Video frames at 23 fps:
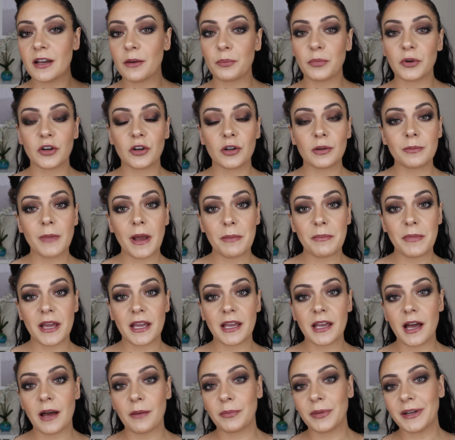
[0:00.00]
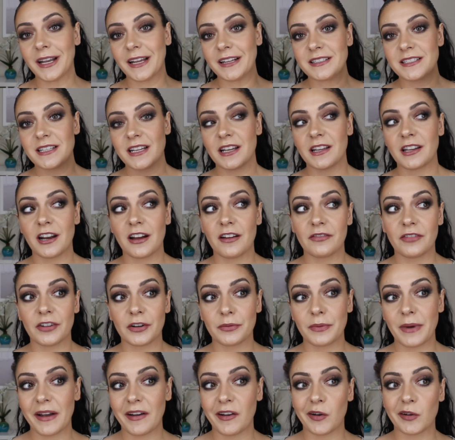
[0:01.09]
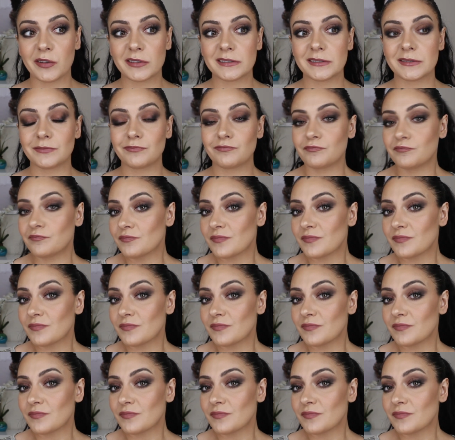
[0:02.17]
I'll put on my makeup and I take it off around